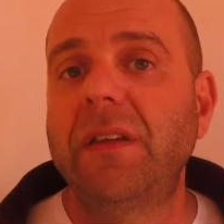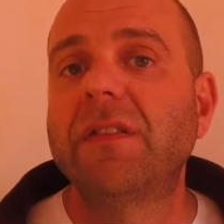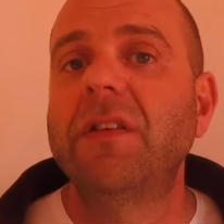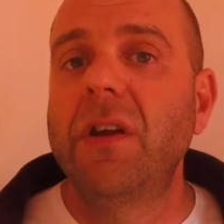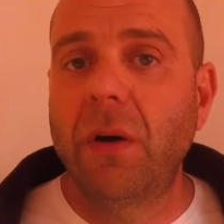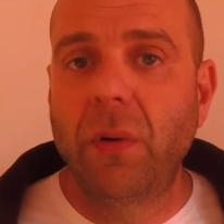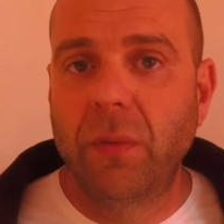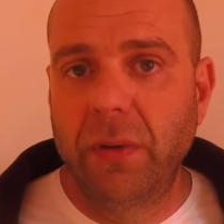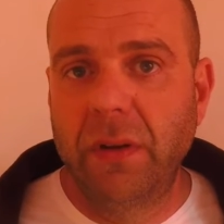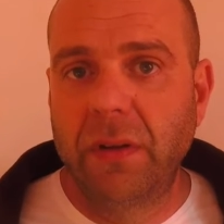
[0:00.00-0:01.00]
is
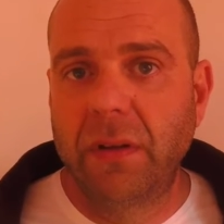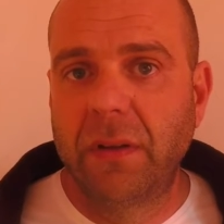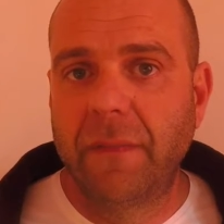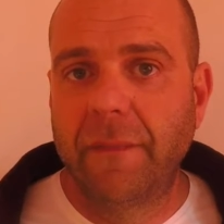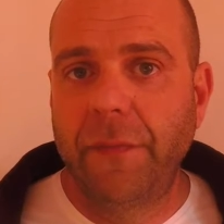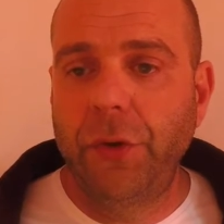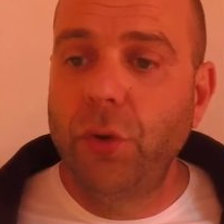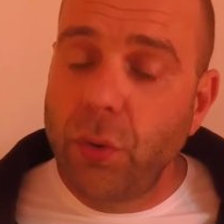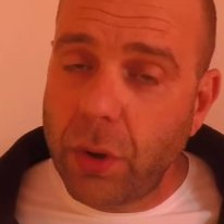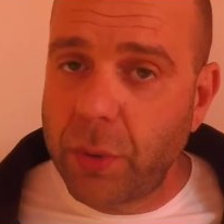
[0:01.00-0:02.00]
known.
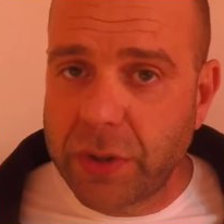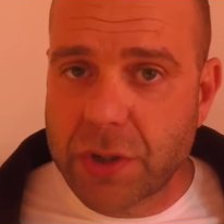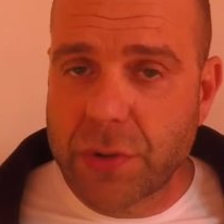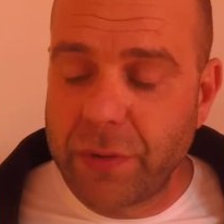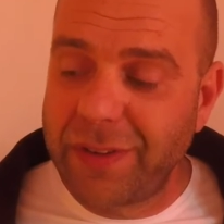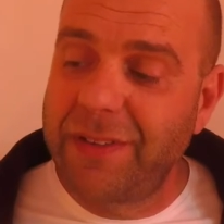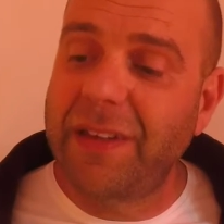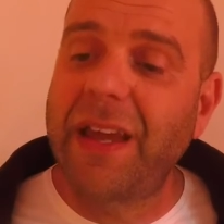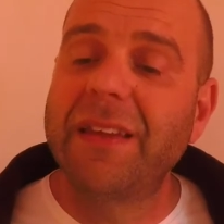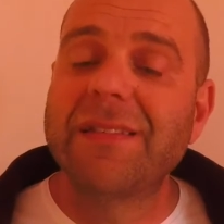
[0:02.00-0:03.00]
You know what the truth is,
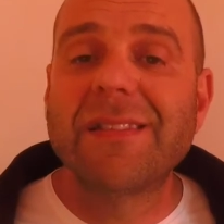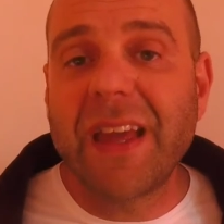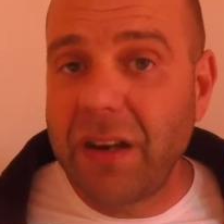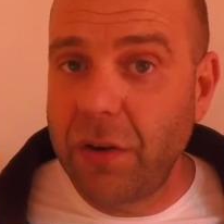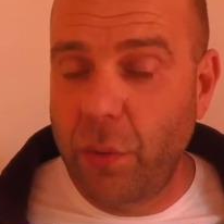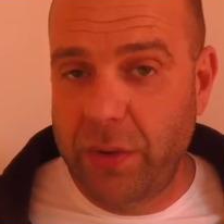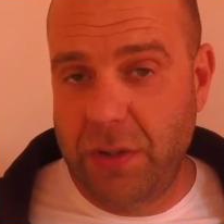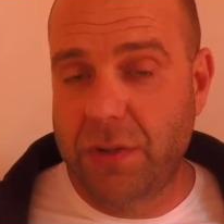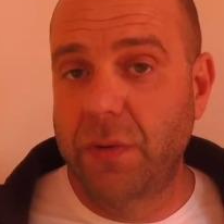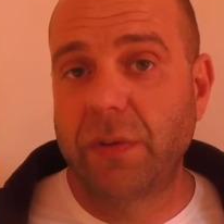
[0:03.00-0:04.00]
and they know what the
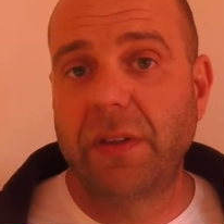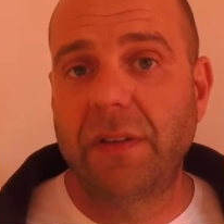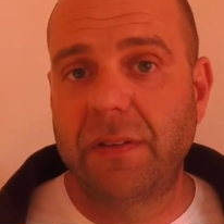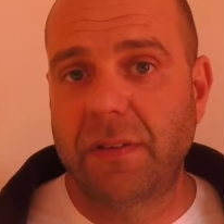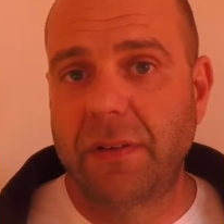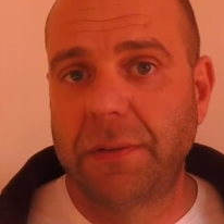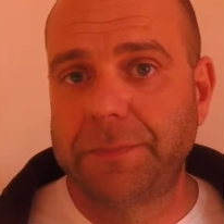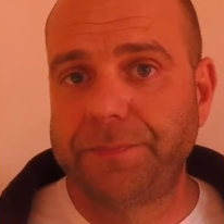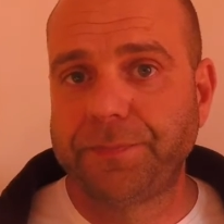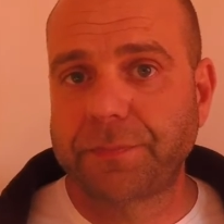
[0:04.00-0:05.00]
truth is.
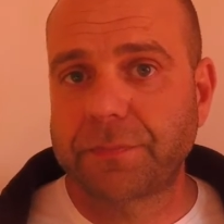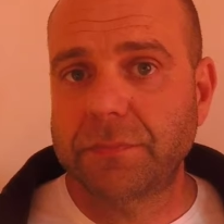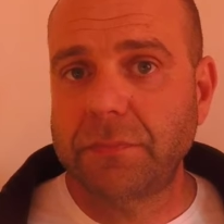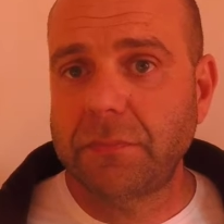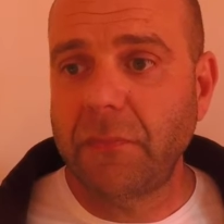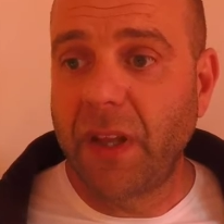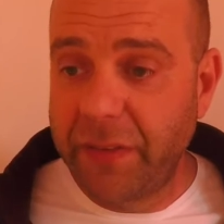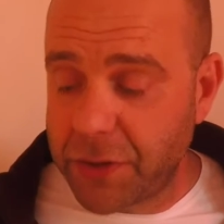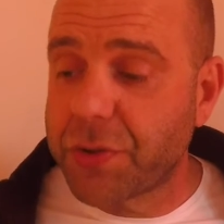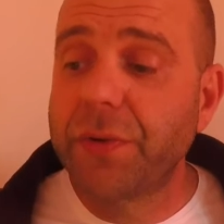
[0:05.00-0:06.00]
And
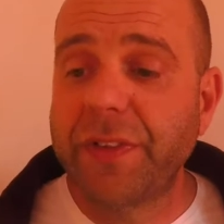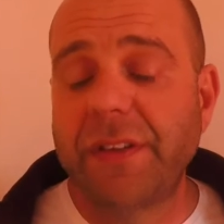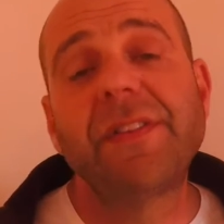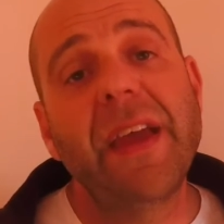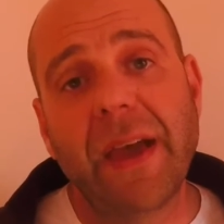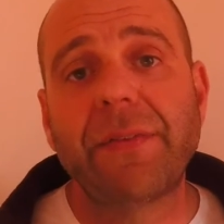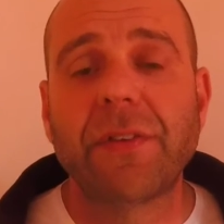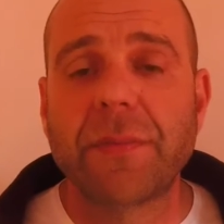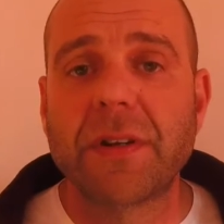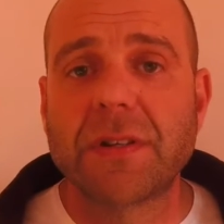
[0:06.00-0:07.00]
the truth is they have
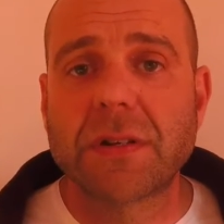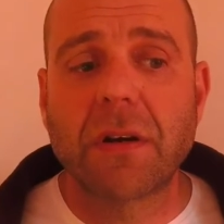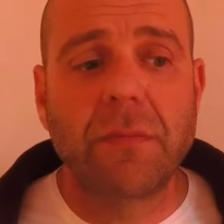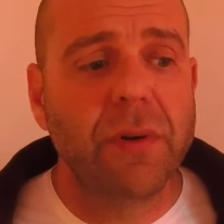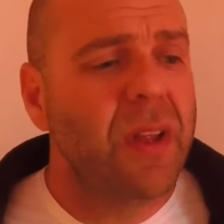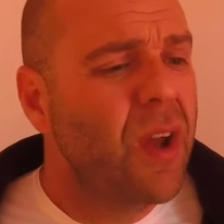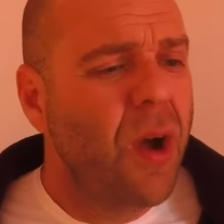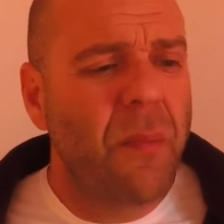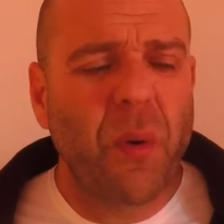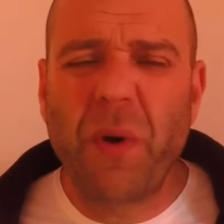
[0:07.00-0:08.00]
something to struggle with.
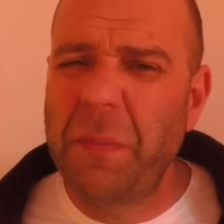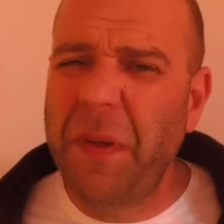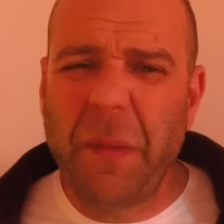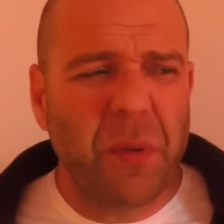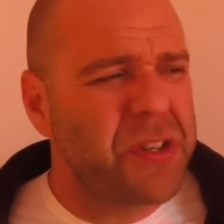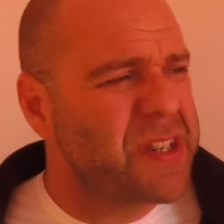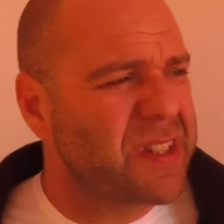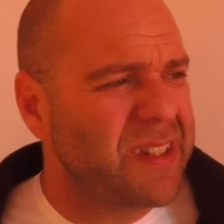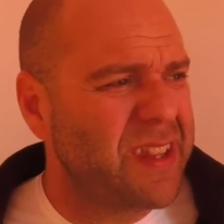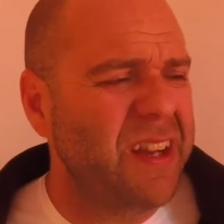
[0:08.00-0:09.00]
But when people
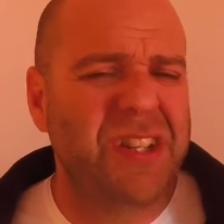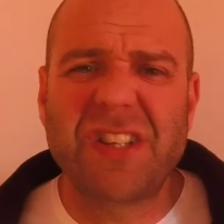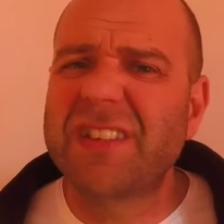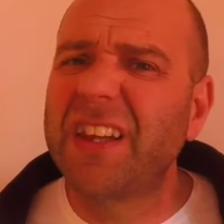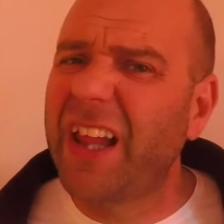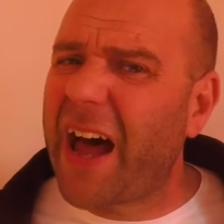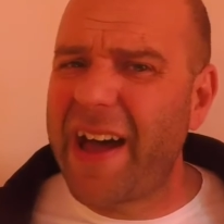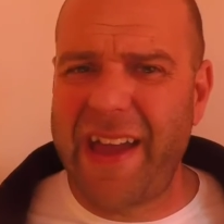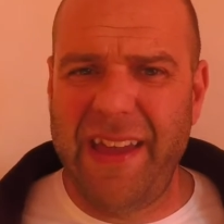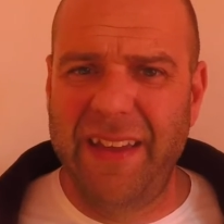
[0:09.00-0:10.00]
just
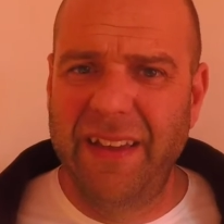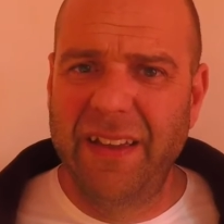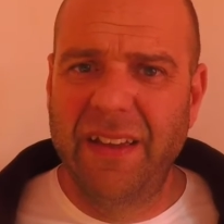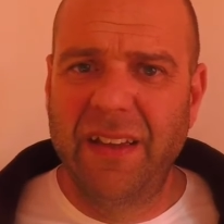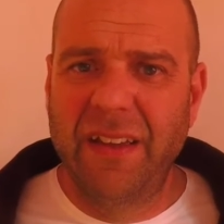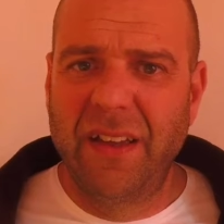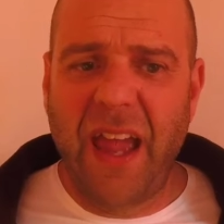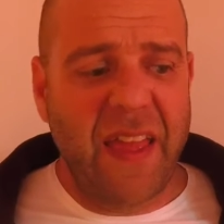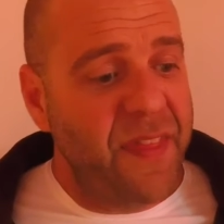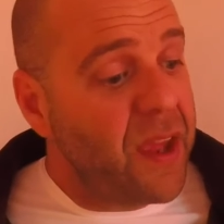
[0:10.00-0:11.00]
lie,
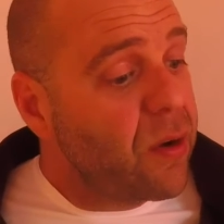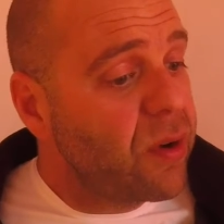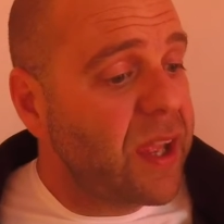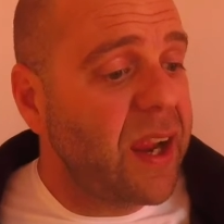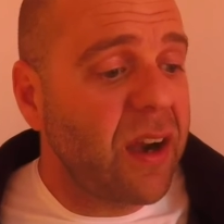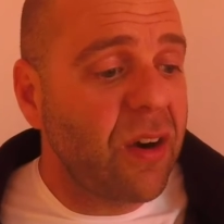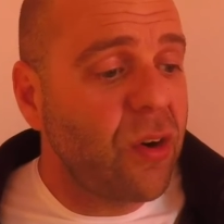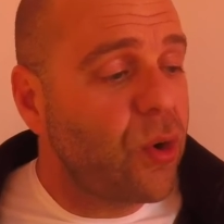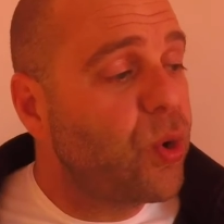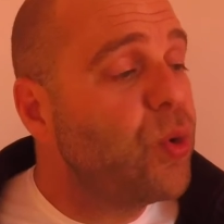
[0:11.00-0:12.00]
and they don't
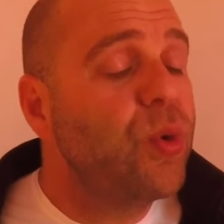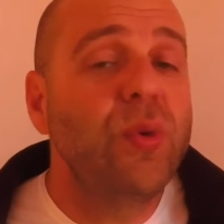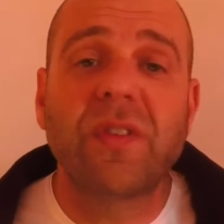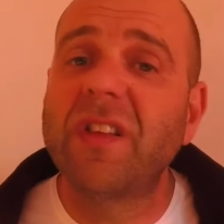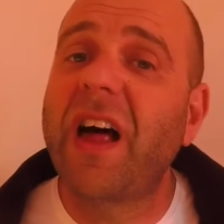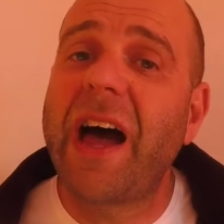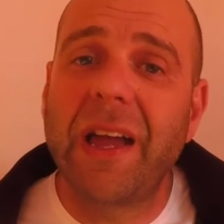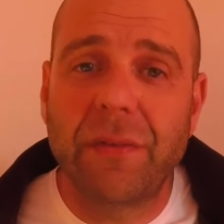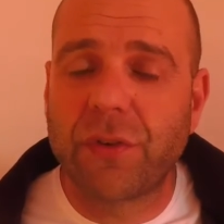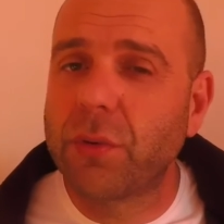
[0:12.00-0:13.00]
care whose
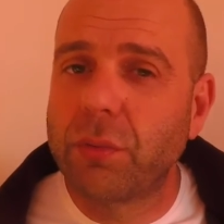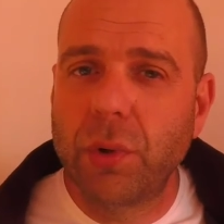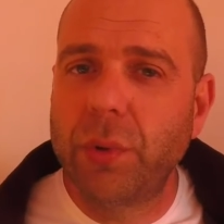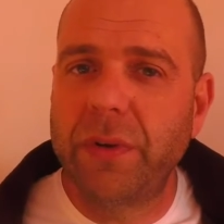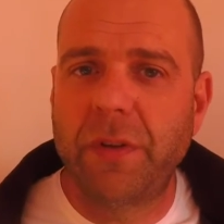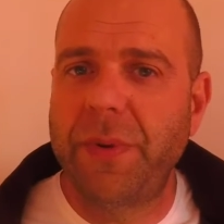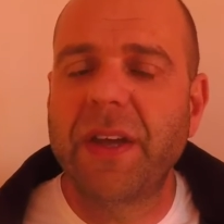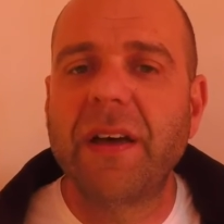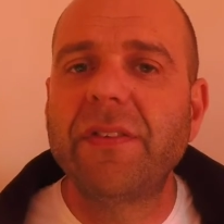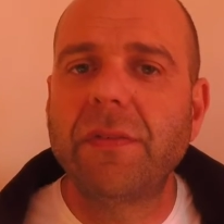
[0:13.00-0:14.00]
lives are ruined
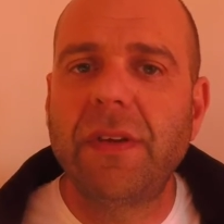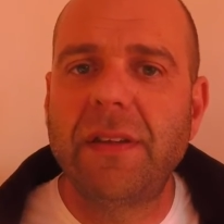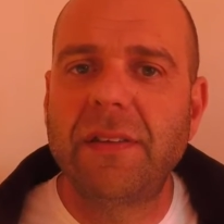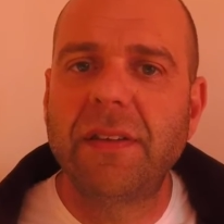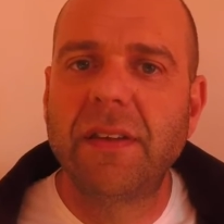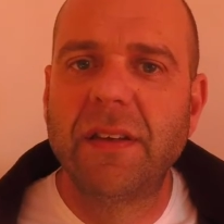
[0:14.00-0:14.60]
because of it,